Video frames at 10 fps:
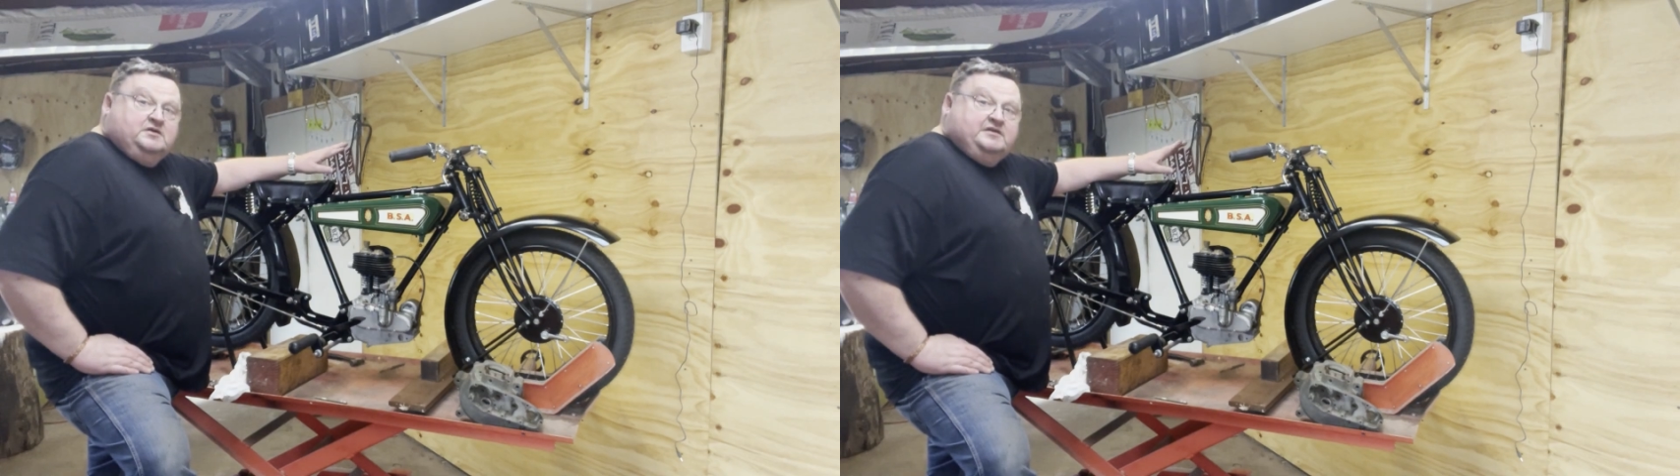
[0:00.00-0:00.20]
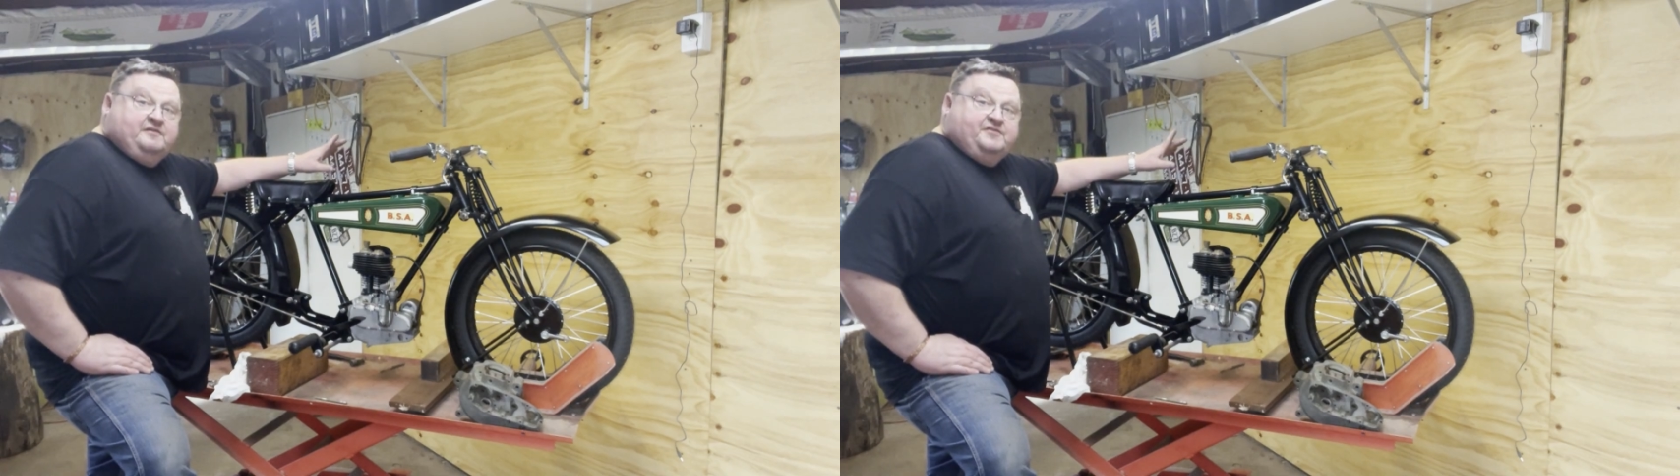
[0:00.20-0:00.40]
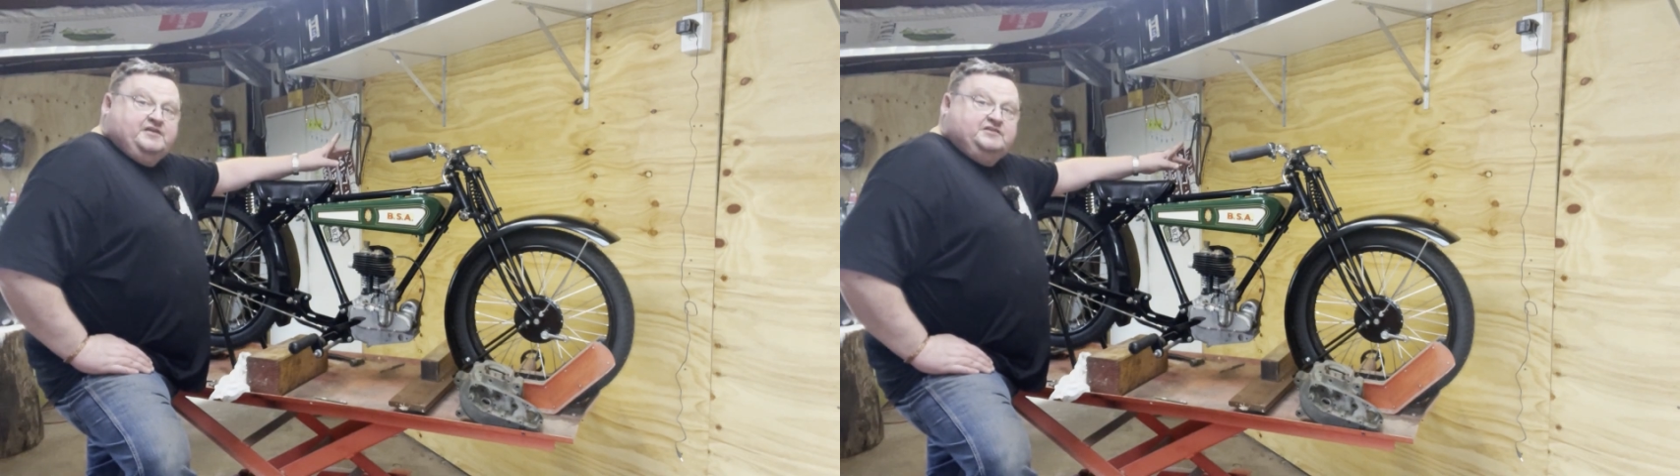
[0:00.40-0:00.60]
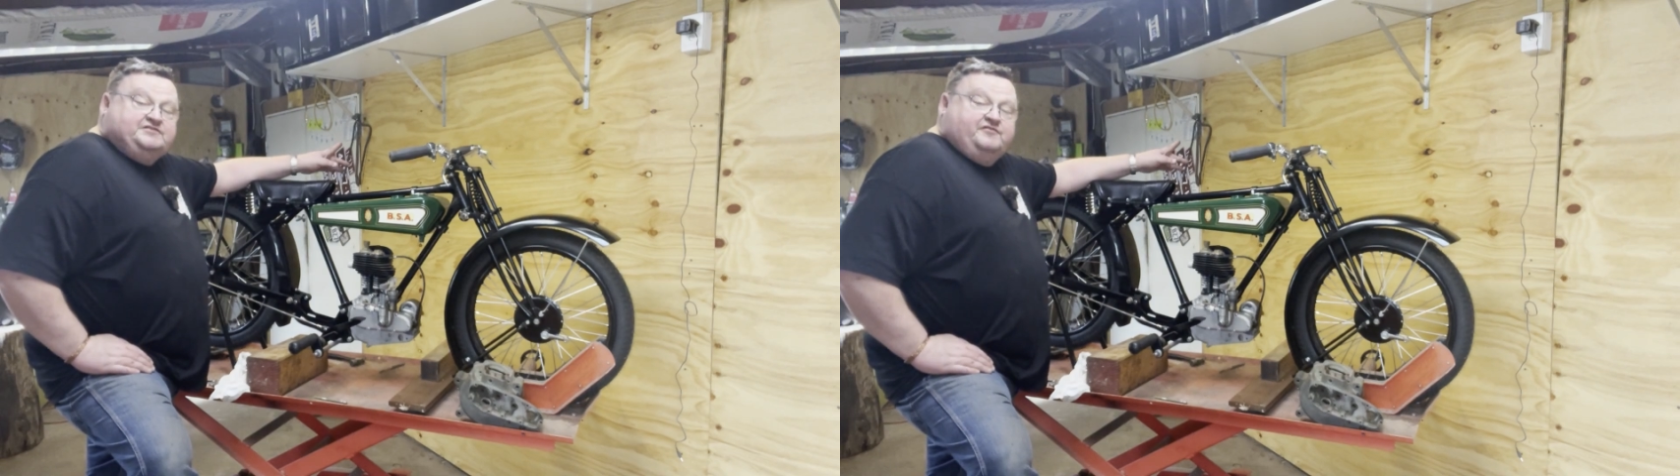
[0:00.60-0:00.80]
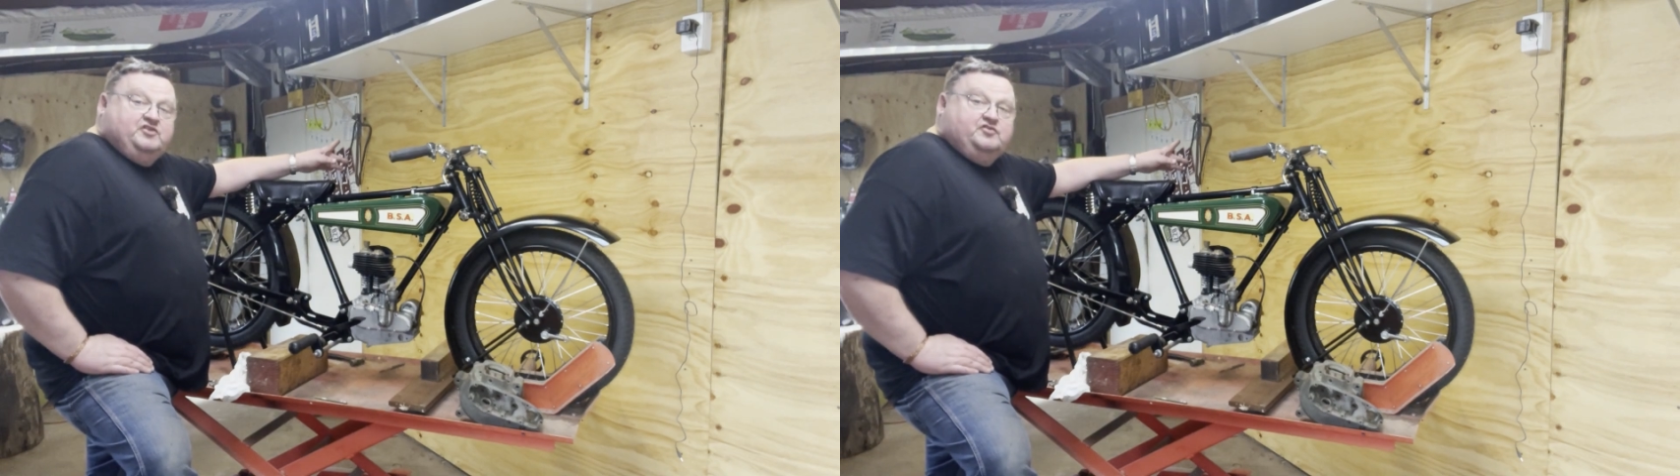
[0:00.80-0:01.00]
Now, for those
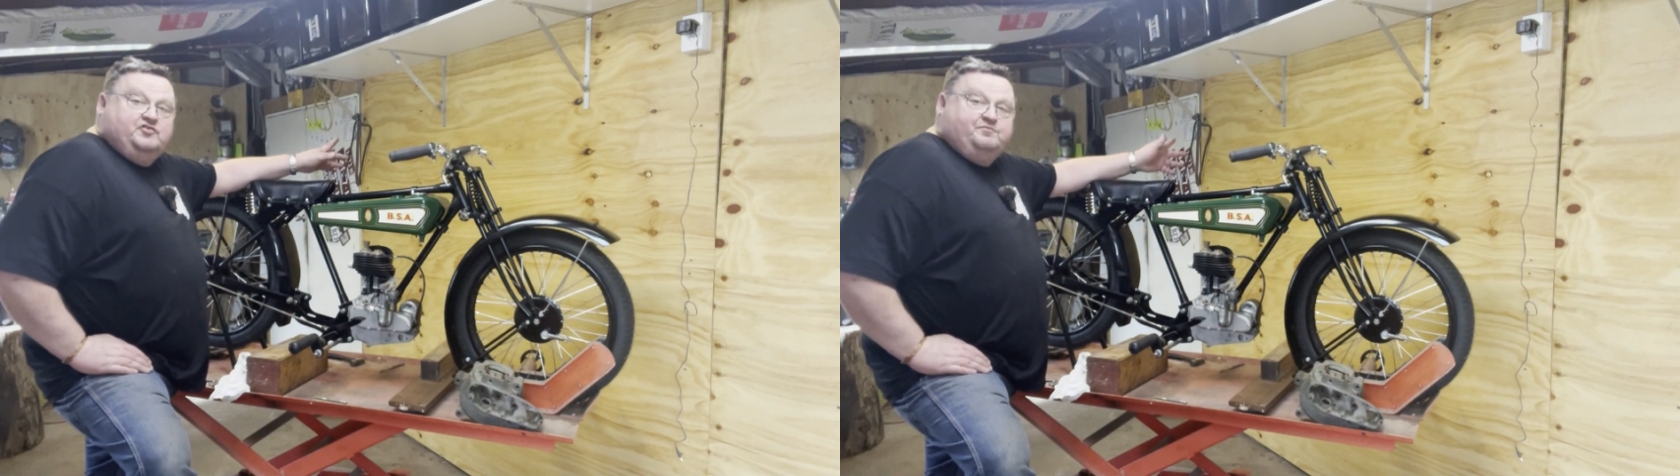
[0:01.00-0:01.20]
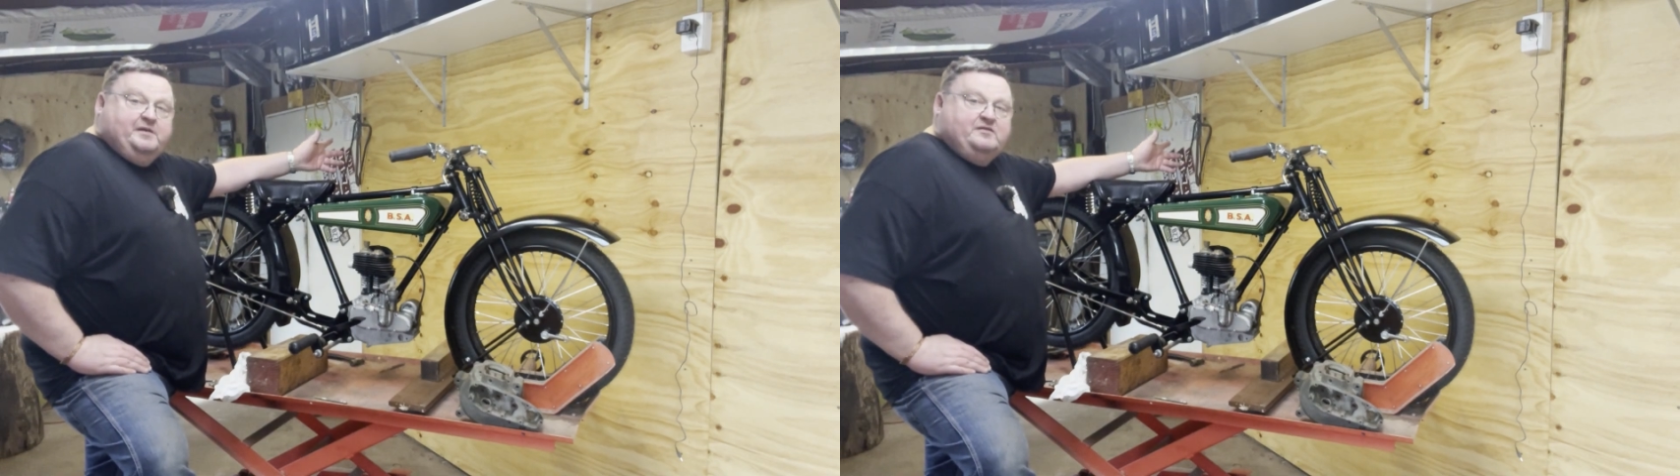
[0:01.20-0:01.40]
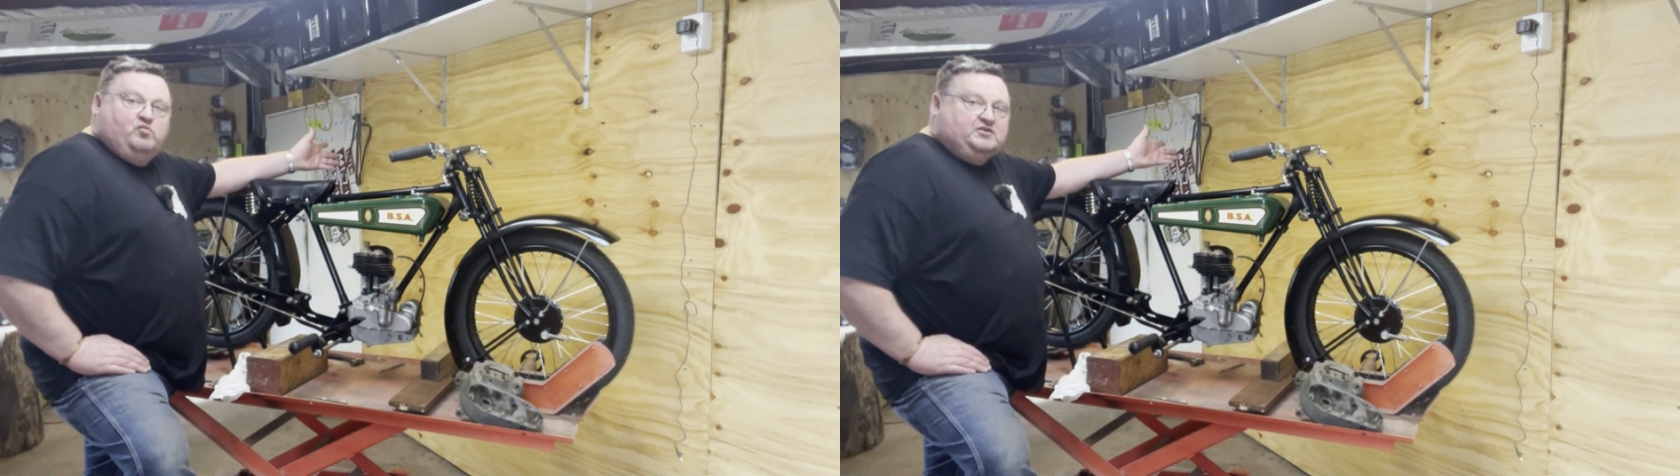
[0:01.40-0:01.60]
of you who've been